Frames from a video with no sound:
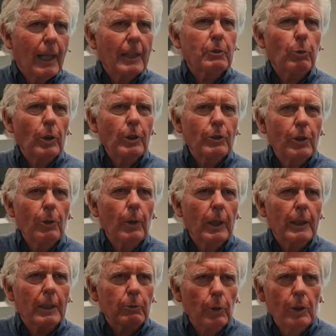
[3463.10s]
That's what you're
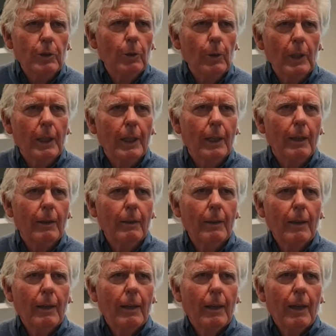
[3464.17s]
doing. That's what you're doing here.
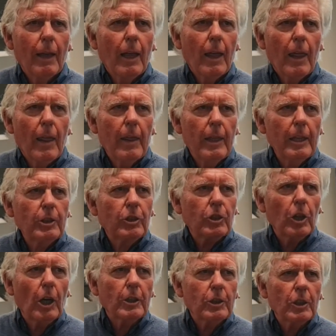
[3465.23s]

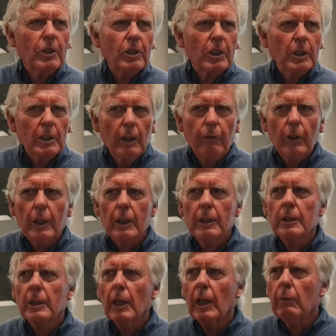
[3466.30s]
This church is
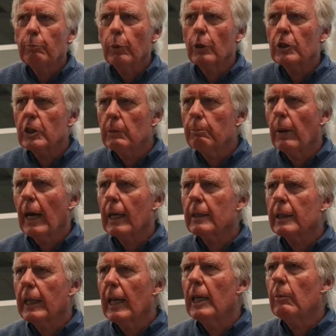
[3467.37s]
significant in pushing
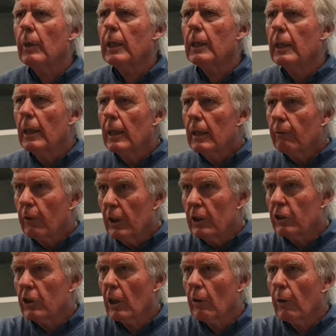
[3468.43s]
back the enemy for
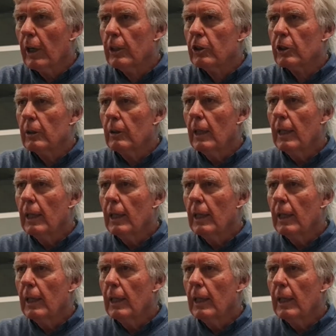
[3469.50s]
this generation.